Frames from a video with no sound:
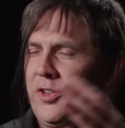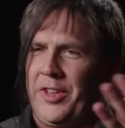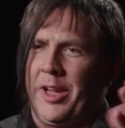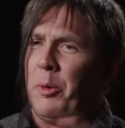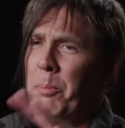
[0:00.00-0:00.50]
this
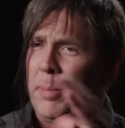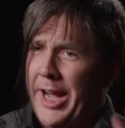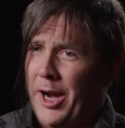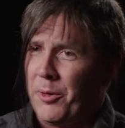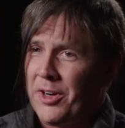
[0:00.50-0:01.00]
like
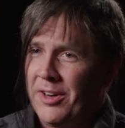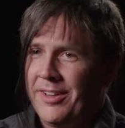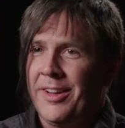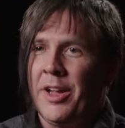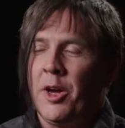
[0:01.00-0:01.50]
power,
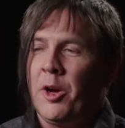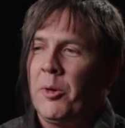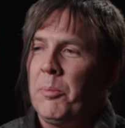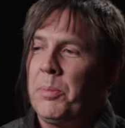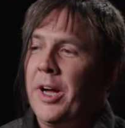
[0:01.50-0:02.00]

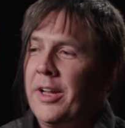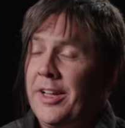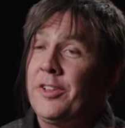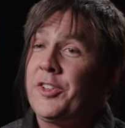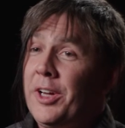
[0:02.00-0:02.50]
but
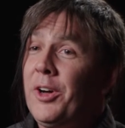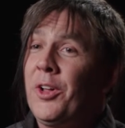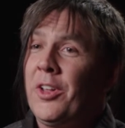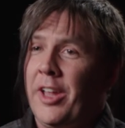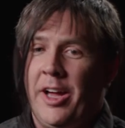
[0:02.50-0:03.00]

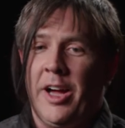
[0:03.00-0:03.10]
until